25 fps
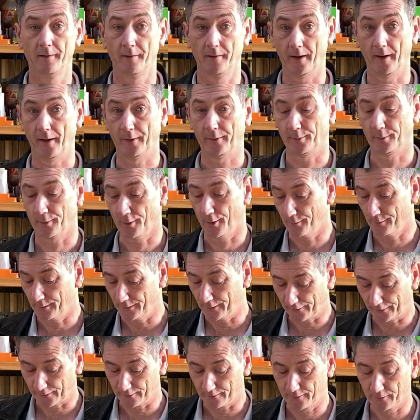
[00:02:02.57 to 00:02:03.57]
That's what I'll be
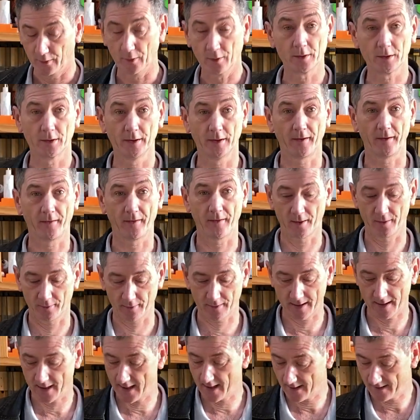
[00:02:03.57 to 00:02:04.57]
using it for, cleaning the
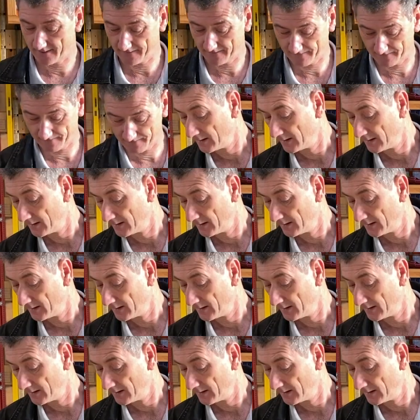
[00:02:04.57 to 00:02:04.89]
old car.